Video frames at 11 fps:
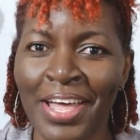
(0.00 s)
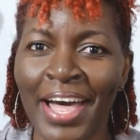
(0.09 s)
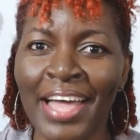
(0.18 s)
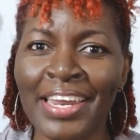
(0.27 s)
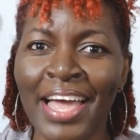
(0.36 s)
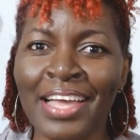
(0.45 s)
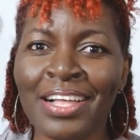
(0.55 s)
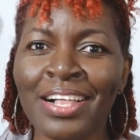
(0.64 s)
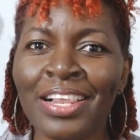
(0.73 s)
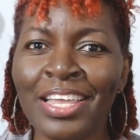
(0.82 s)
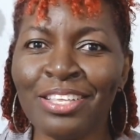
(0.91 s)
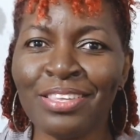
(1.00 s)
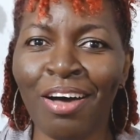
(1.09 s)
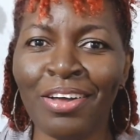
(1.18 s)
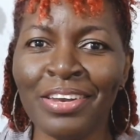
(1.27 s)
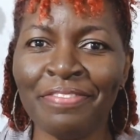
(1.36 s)
and I clicked
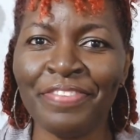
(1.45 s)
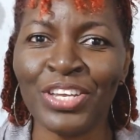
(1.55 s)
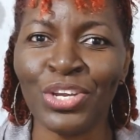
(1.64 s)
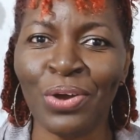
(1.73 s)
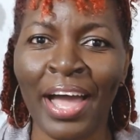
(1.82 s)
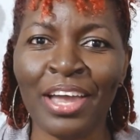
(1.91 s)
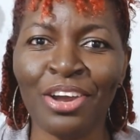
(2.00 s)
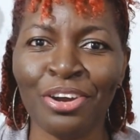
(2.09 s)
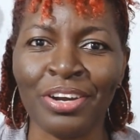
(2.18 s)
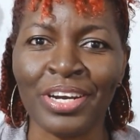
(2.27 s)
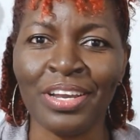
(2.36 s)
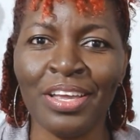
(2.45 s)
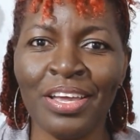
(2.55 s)
on a video, I heard,